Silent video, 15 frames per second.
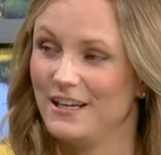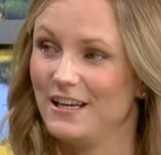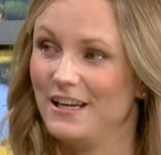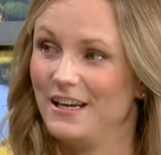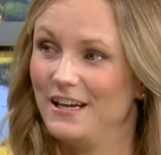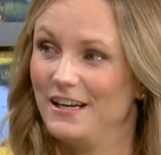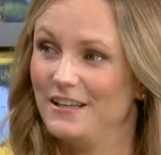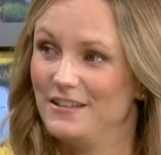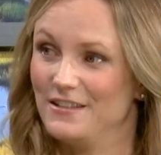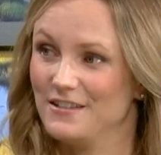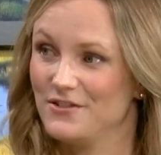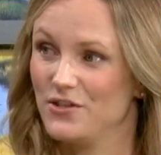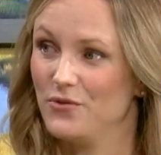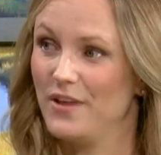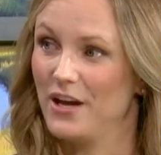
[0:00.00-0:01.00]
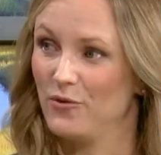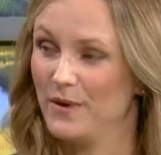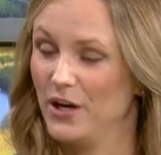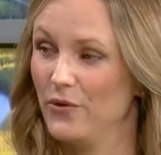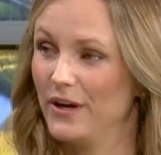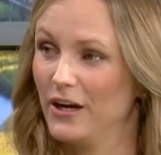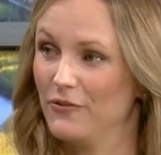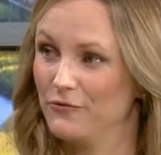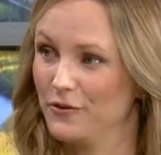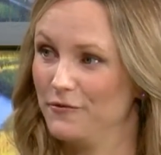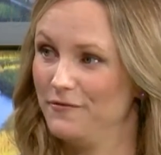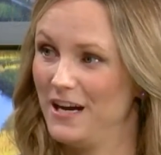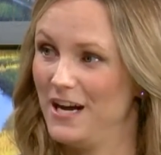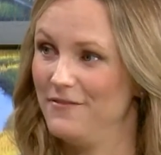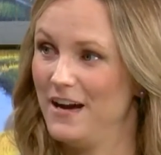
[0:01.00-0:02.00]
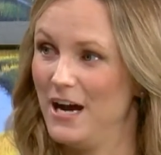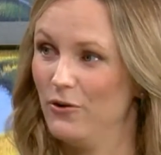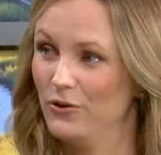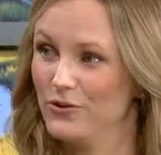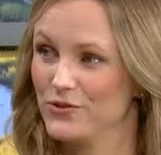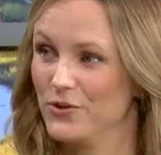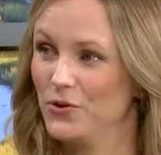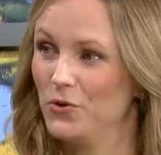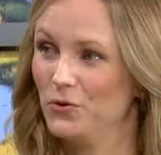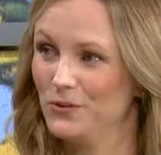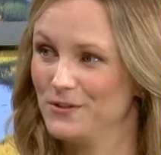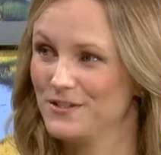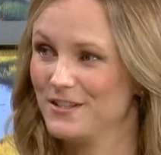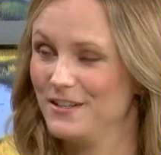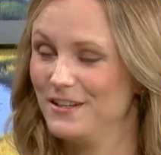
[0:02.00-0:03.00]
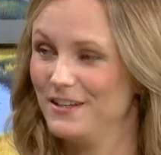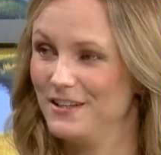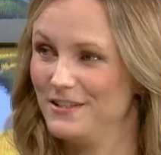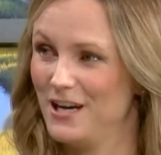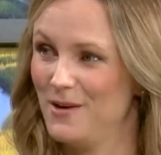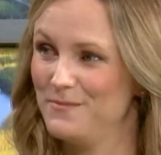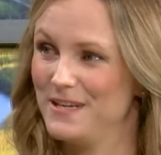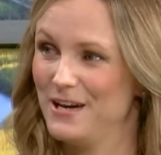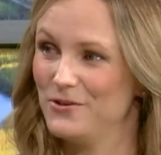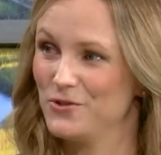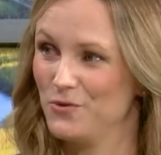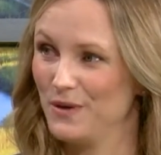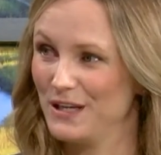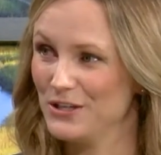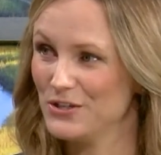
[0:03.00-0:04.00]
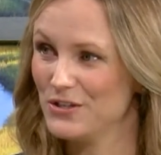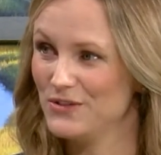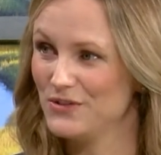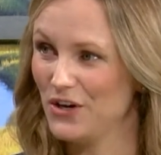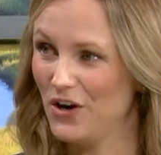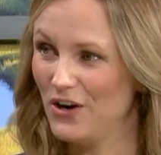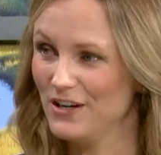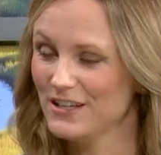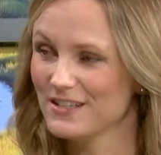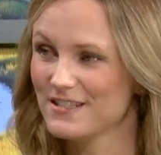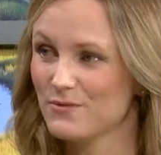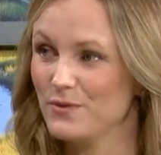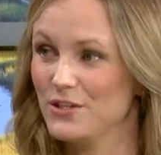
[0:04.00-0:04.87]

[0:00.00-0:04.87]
And so that'll be going on for five hours. Our goal is to adopt out 22 dogs. We